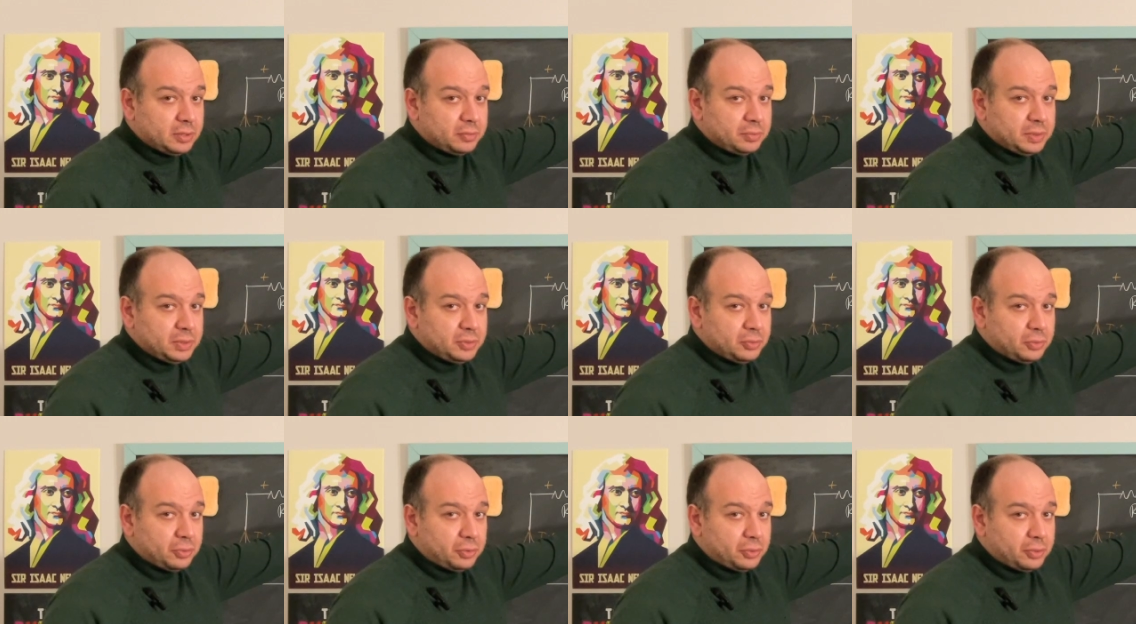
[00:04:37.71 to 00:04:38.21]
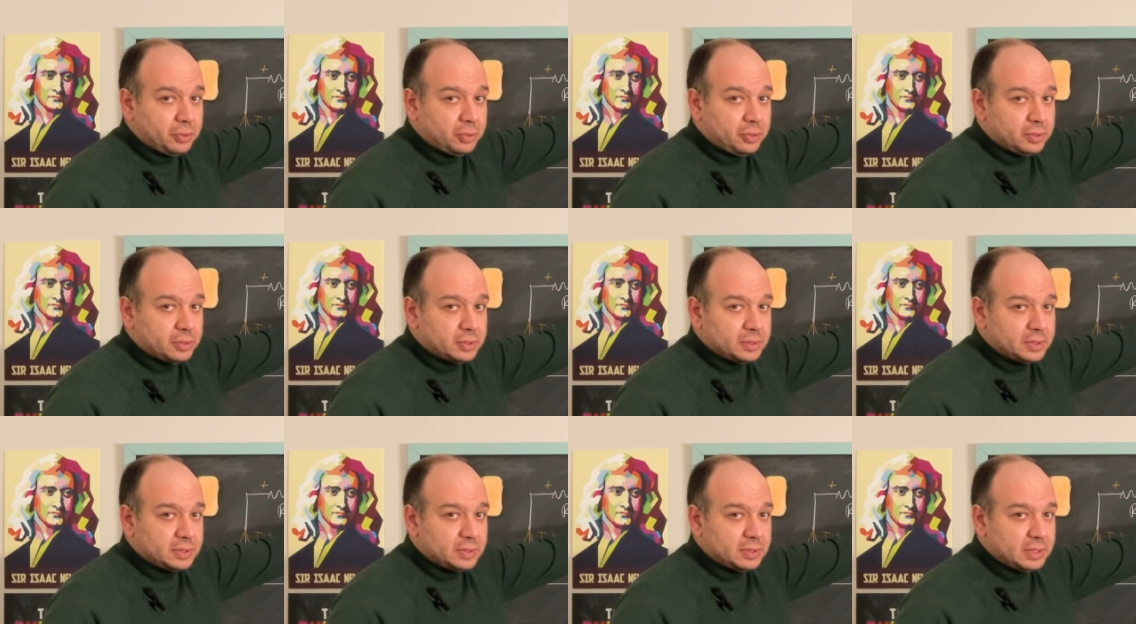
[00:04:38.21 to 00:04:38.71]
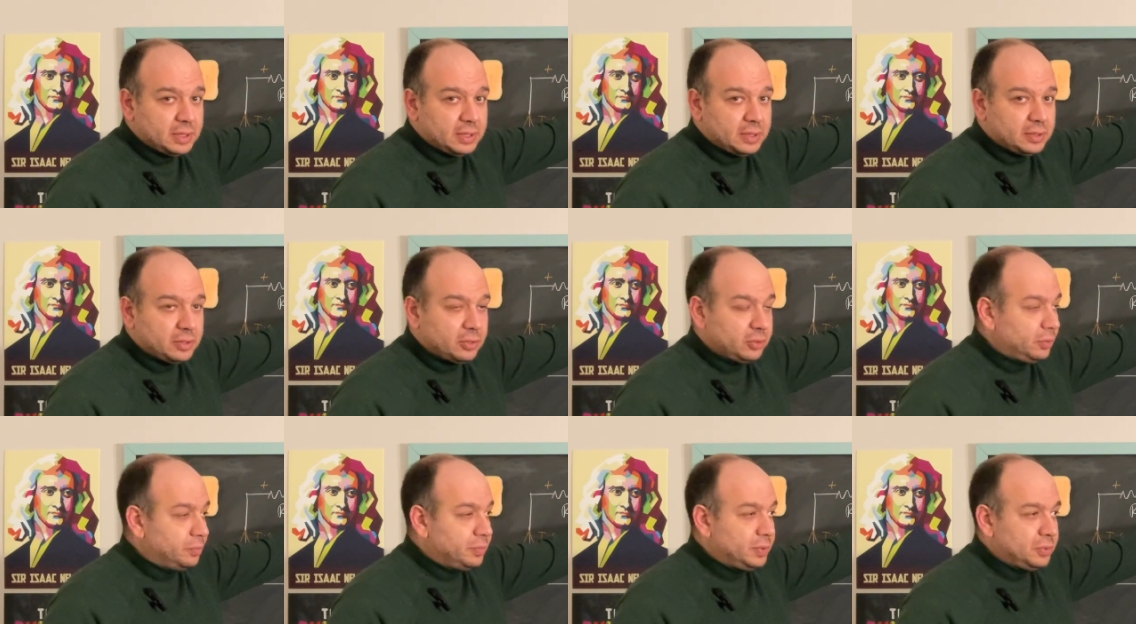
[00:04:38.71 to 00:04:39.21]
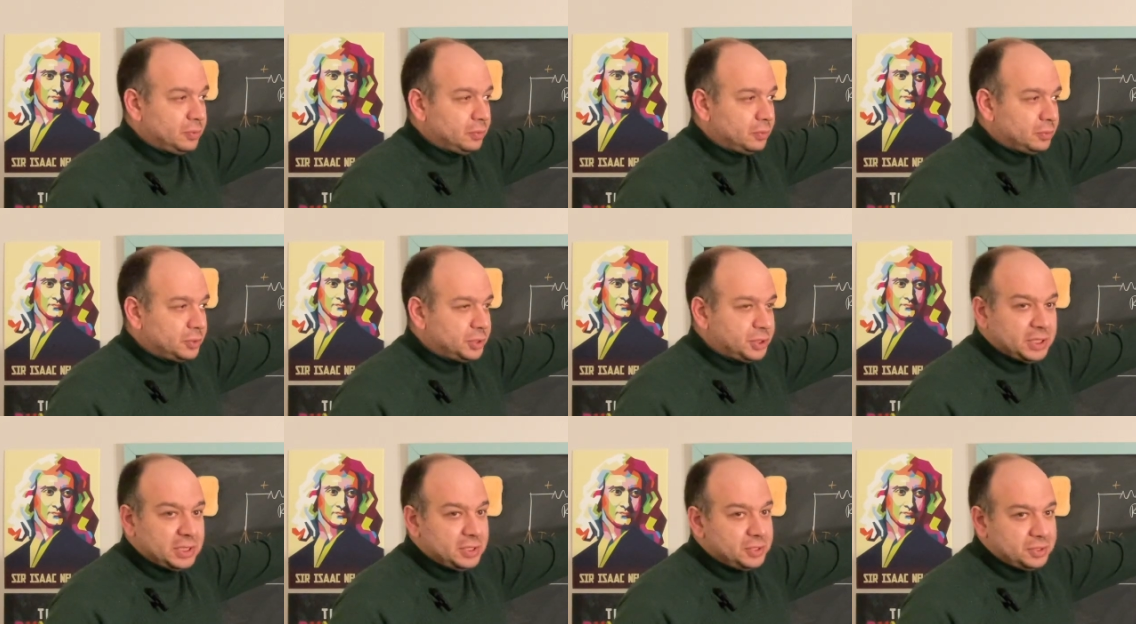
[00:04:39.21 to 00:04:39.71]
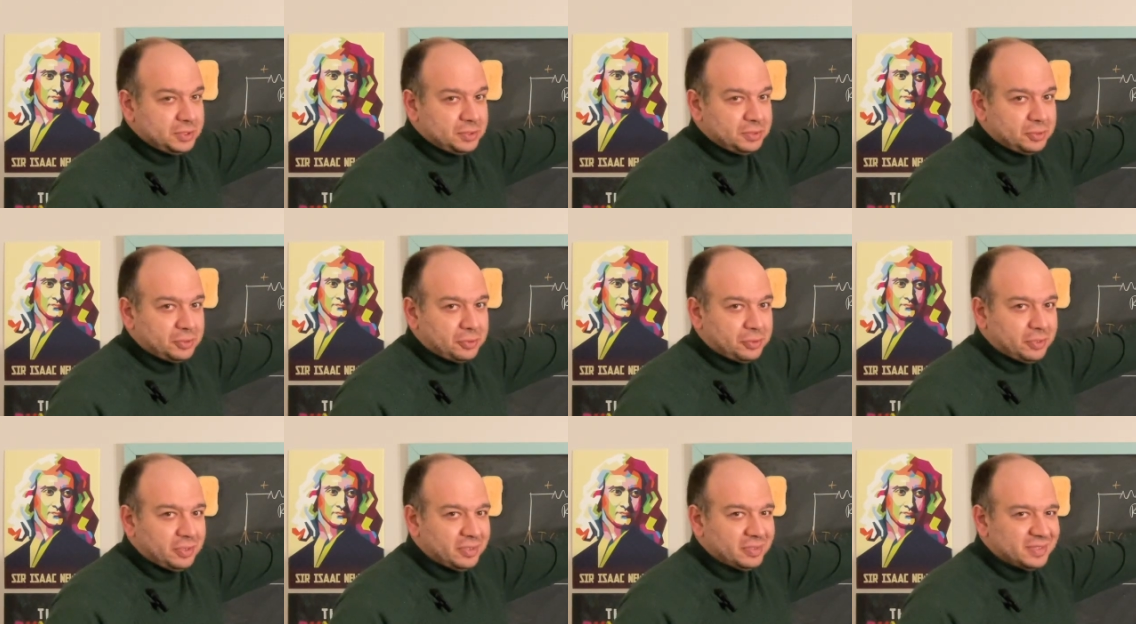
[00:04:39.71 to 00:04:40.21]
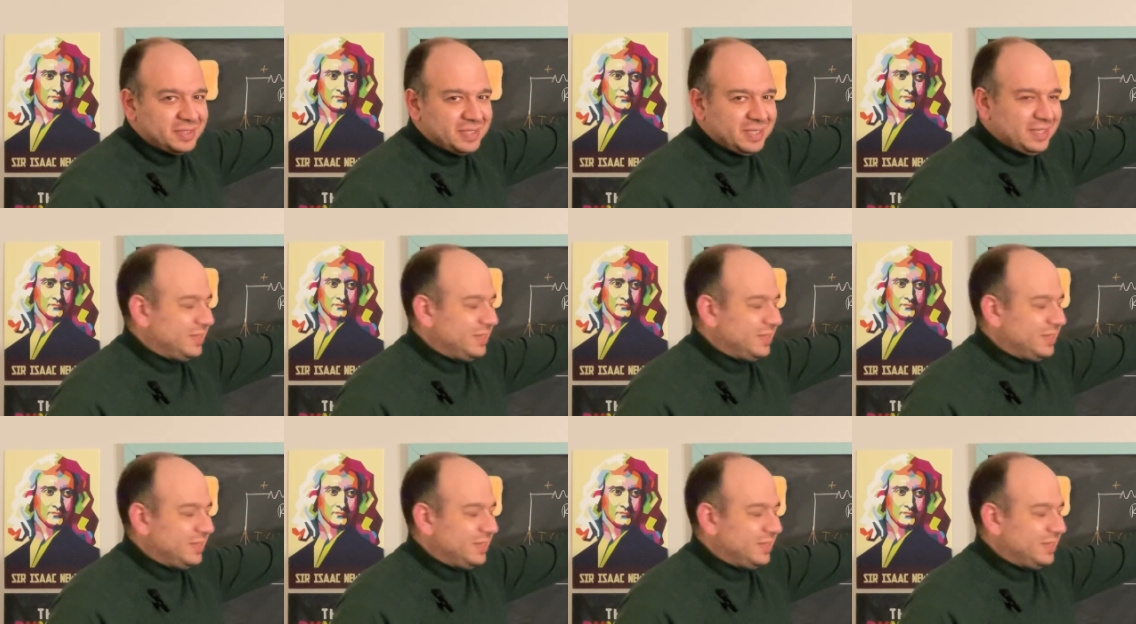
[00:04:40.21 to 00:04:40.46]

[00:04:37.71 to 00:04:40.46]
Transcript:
Speaker 1: will be no current and there will be no change in the current,